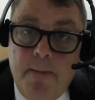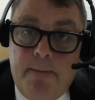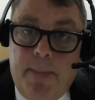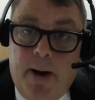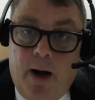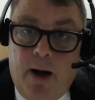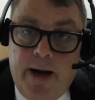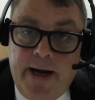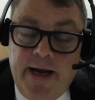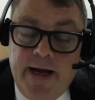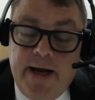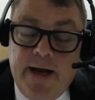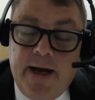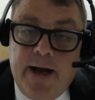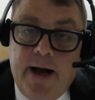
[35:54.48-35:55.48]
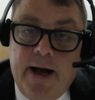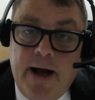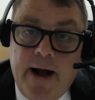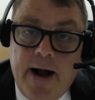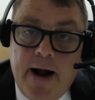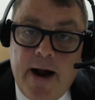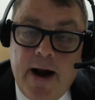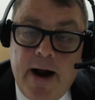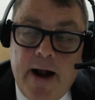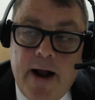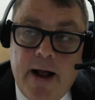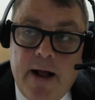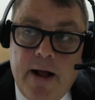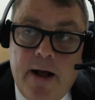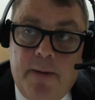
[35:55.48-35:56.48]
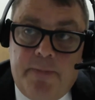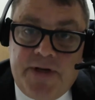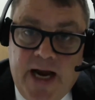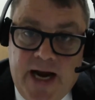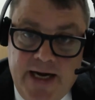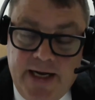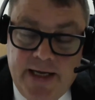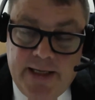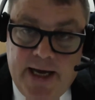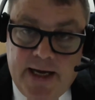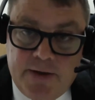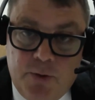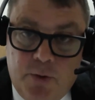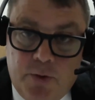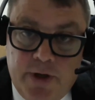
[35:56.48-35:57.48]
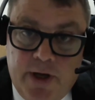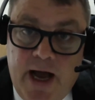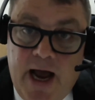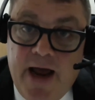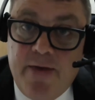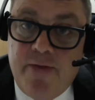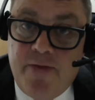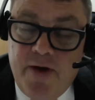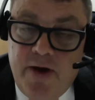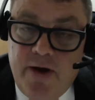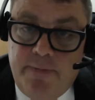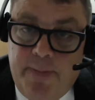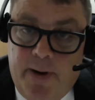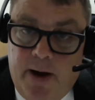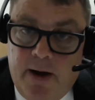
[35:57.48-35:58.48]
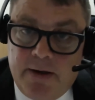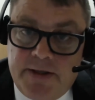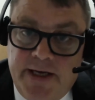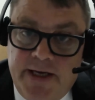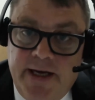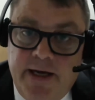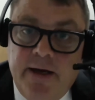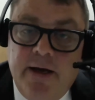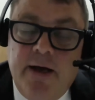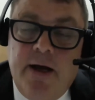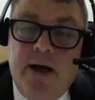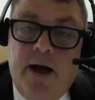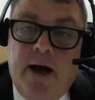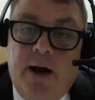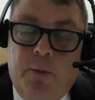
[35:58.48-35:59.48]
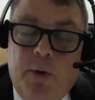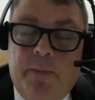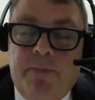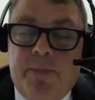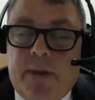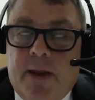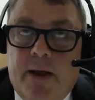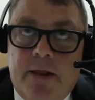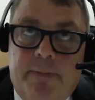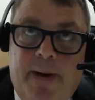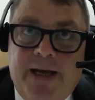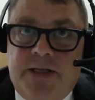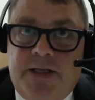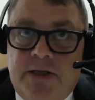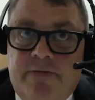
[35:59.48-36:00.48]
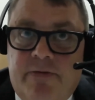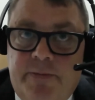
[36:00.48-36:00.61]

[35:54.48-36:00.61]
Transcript: By obtaining that order, a third party, the basis of